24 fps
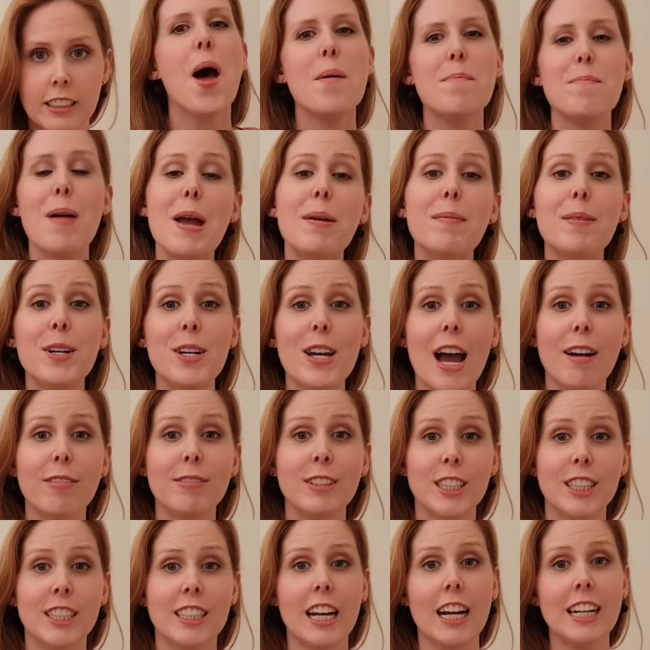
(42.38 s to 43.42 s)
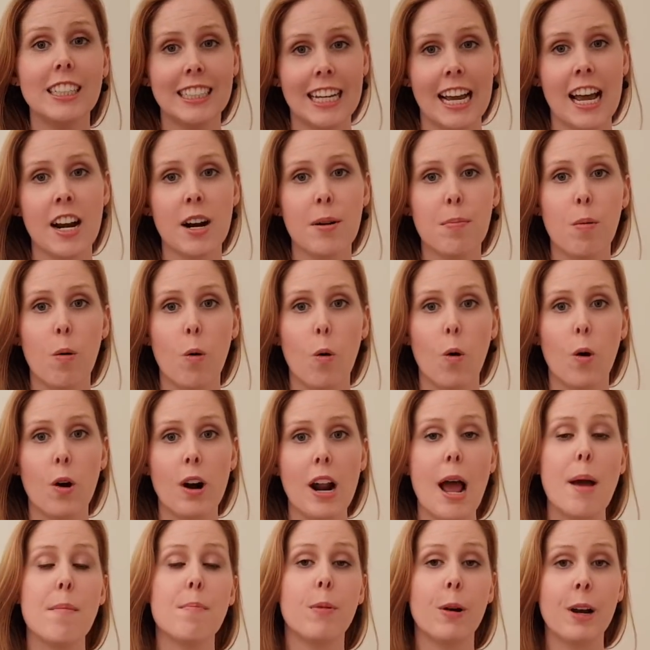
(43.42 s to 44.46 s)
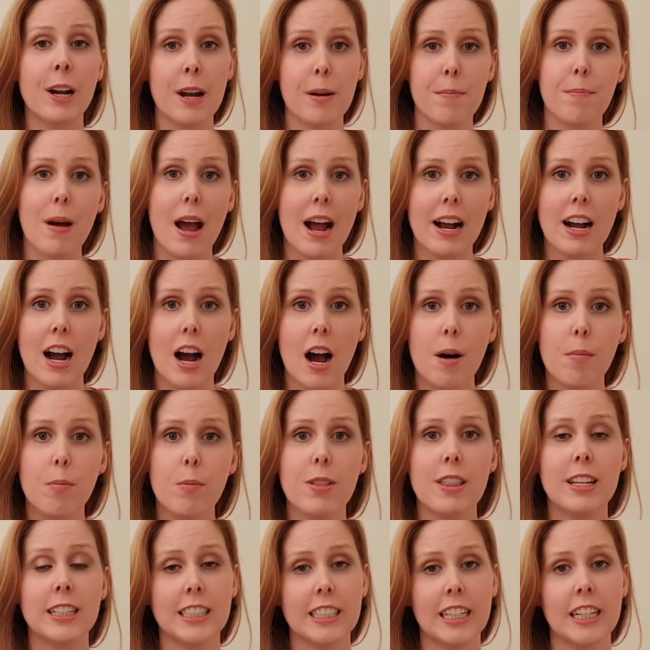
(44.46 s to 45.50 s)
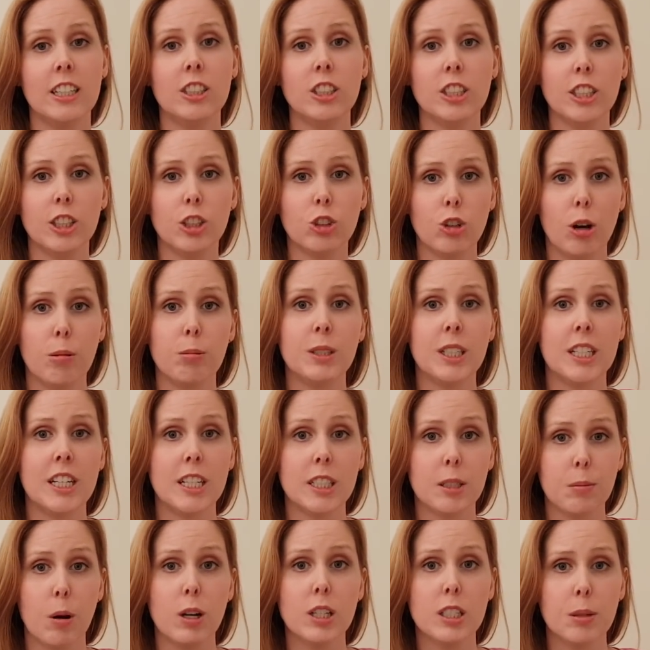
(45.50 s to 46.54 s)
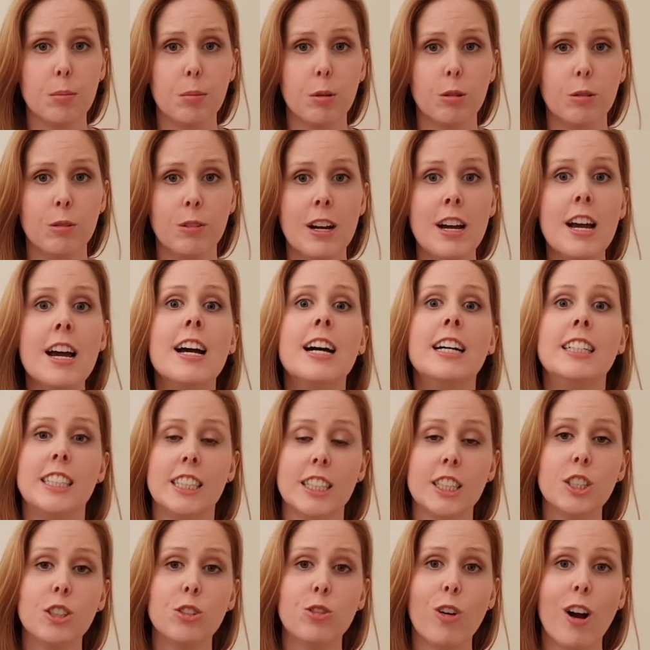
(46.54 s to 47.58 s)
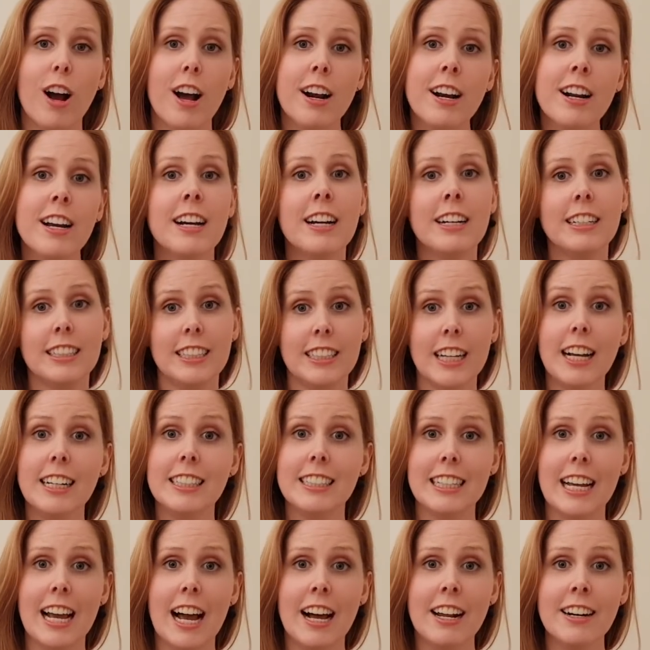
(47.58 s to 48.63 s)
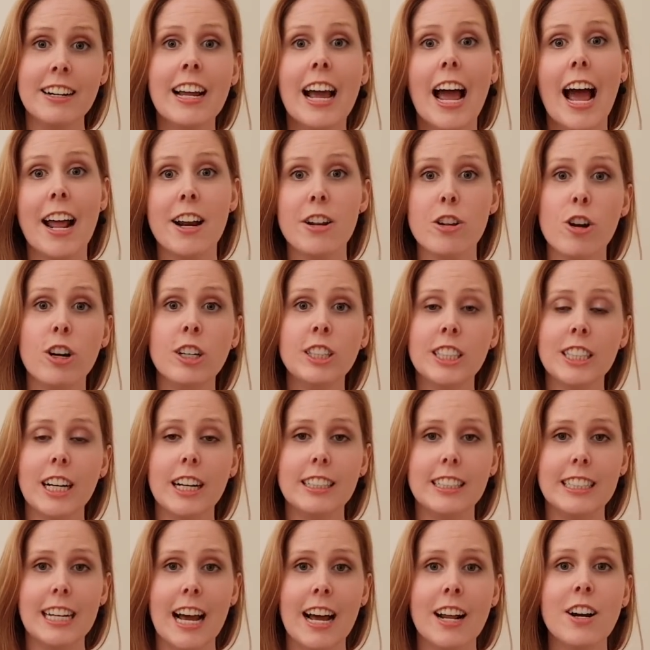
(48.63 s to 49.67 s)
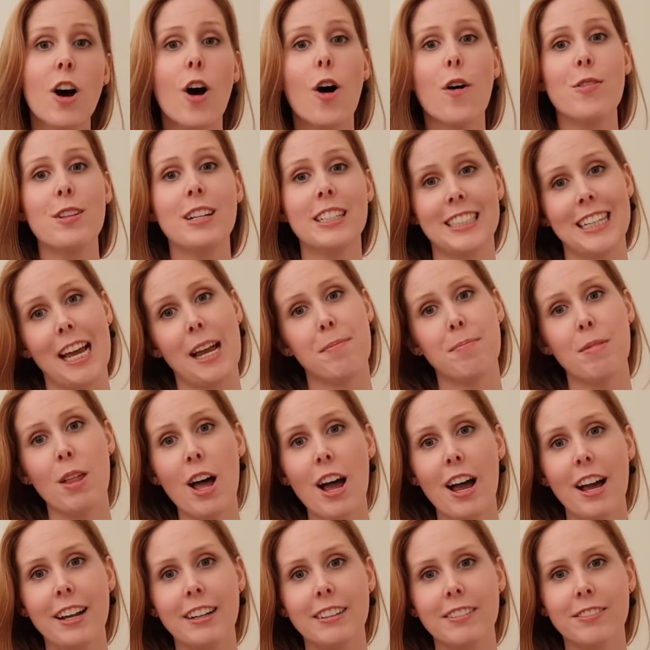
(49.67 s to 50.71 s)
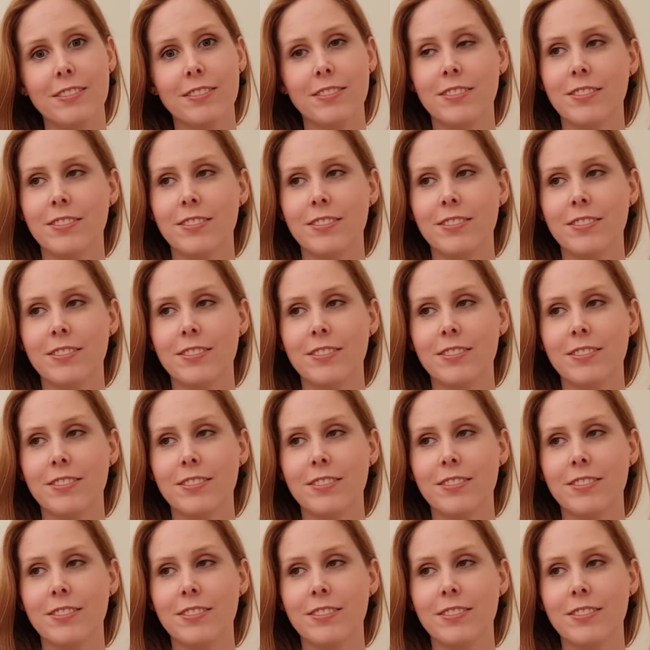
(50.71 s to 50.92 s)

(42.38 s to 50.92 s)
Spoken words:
Maybe you have to shut down a port and bring it back up with as little disruption as possible. Just run shutdown and no shutdown on the same line.